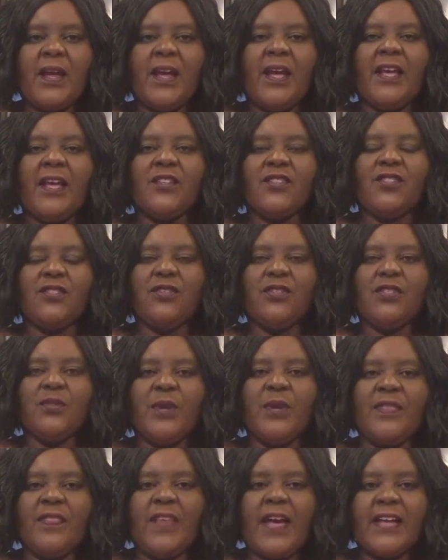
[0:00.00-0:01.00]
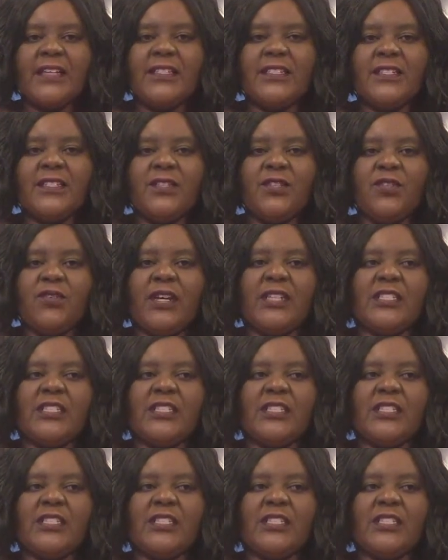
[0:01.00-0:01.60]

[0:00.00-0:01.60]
As you're doing that, you're